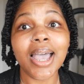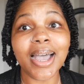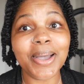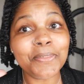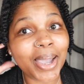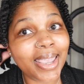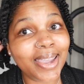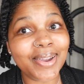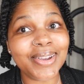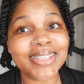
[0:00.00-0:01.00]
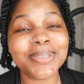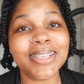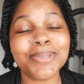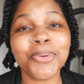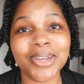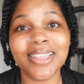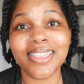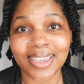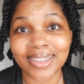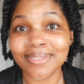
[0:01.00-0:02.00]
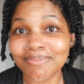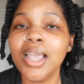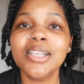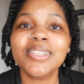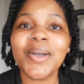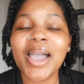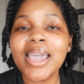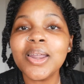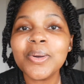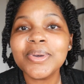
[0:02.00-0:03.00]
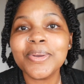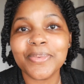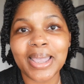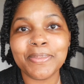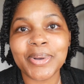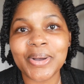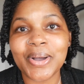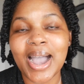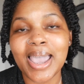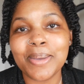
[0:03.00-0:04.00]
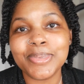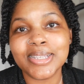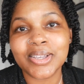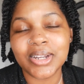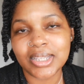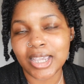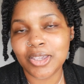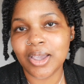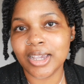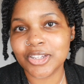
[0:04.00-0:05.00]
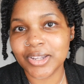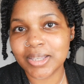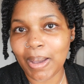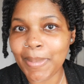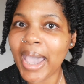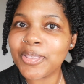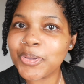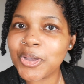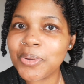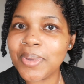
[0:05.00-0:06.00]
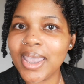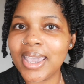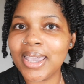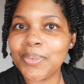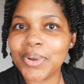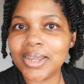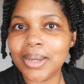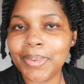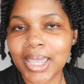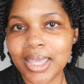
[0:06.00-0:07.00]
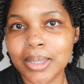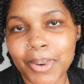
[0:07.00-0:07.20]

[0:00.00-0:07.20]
my hair is pretty thin. So I don't want to ramble. I'm just going to take you guys straight to my bathroom and we're going to begin the